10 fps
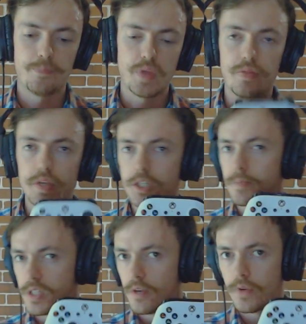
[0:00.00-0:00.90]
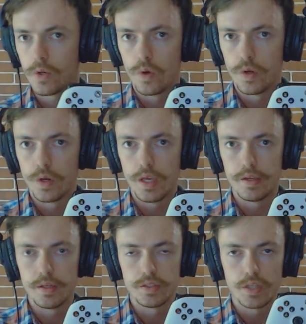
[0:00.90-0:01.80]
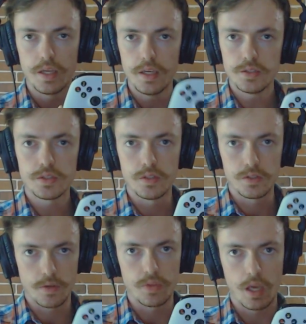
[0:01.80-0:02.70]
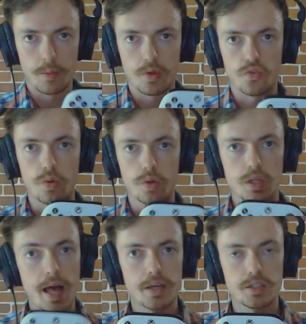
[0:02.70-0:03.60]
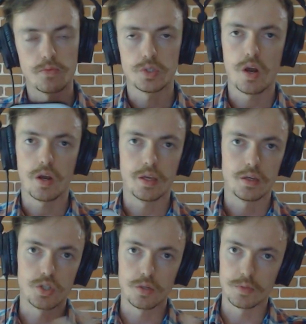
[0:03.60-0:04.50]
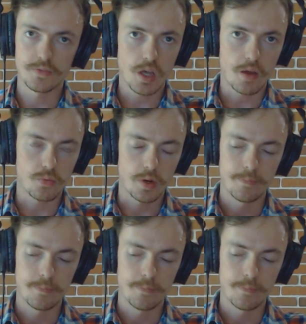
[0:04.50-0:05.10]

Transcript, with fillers: And this specific one is an instance of the game controller class if we're talking in terms of software.